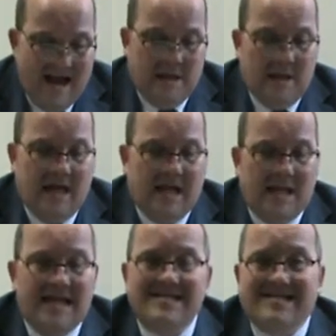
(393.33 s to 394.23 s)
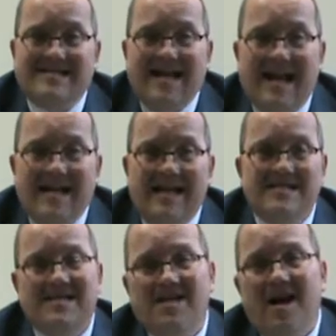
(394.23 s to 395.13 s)
And the Legal Aid Society
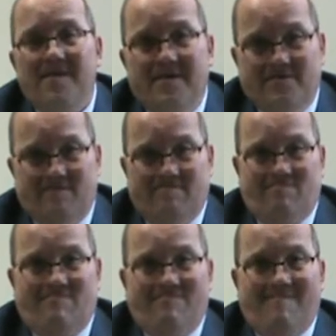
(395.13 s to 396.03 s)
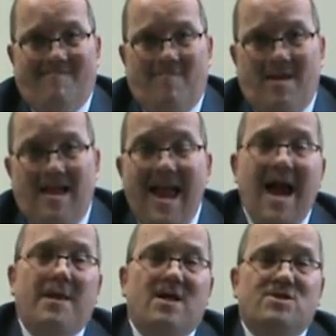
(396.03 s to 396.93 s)
is another.
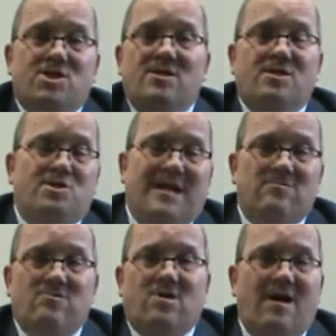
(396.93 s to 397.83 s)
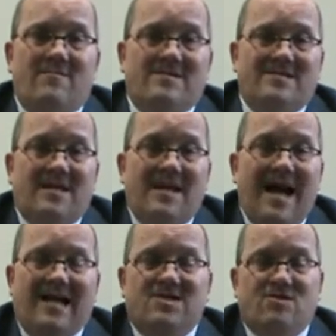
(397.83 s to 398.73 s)
And the Attorney General's office
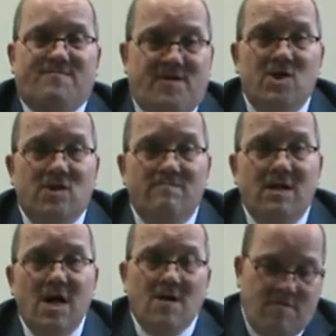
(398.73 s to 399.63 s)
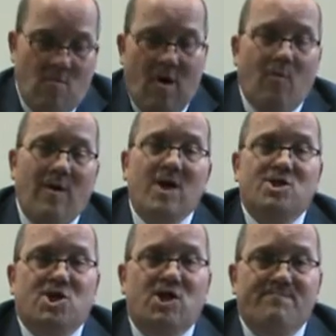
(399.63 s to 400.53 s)
has affirmed, from what we
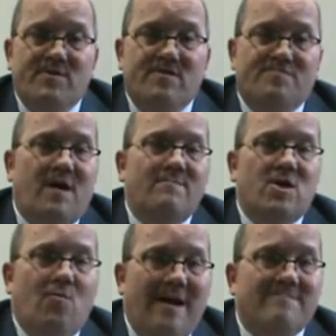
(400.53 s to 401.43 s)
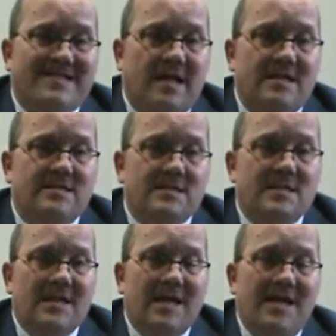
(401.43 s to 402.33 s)
interpret from her website,
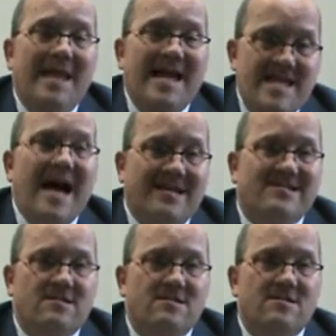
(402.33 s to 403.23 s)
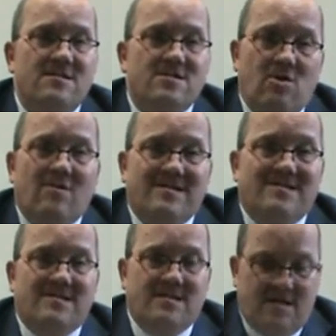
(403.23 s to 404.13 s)
that yes,
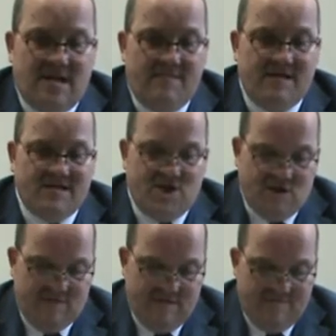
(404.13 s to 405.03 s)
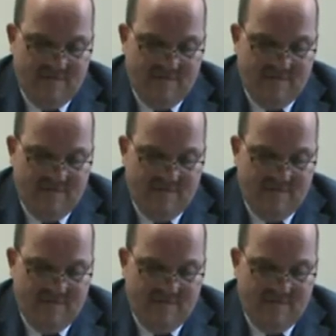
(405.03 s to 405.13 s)
notices still can be served.